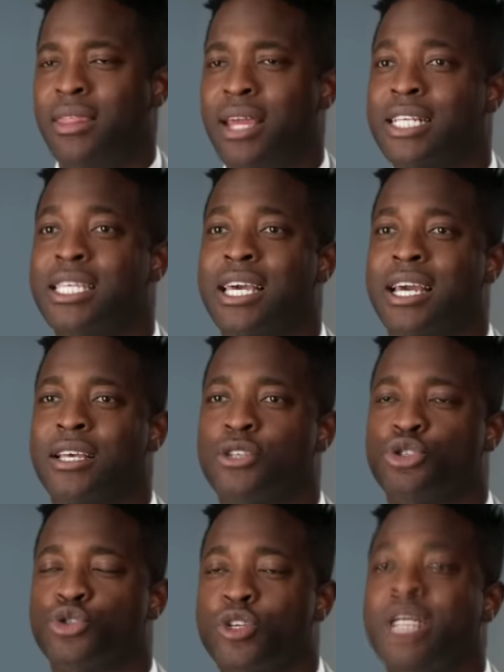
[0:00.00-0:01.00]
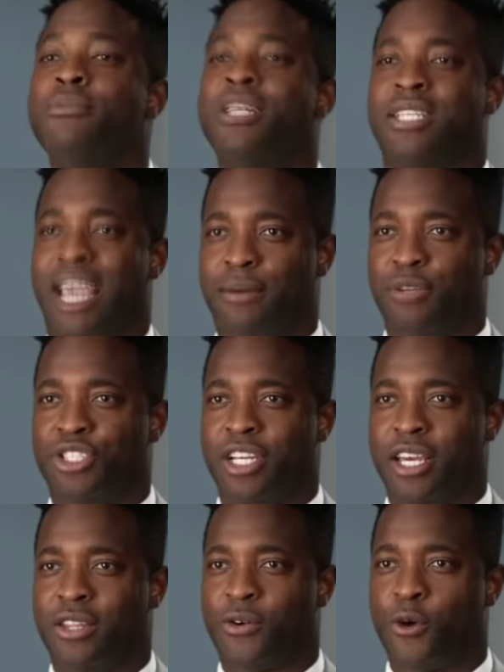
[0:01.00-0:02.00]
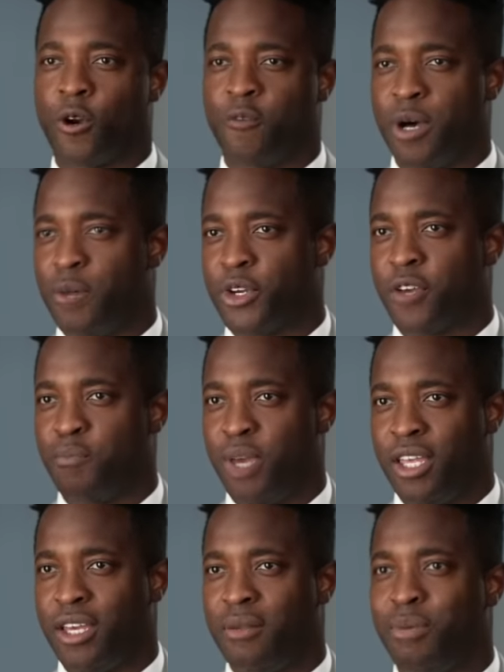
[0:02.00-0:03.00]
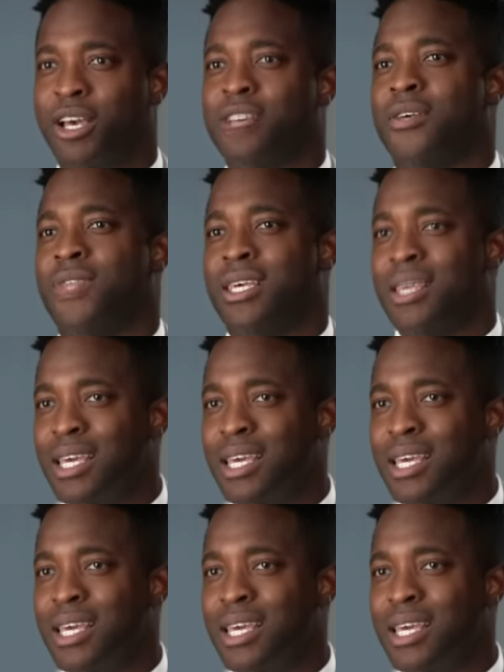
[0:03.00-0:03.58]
I think it's extremely damaging in the court of public opinion because of the